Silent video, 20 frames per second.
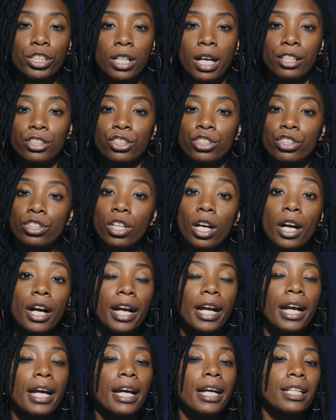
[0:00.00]
should I
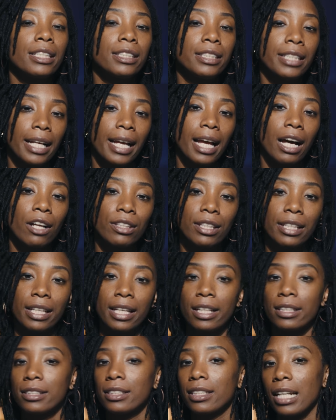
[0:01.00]
start? Check out the
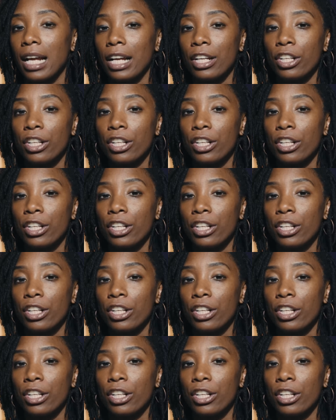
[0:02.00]
kits that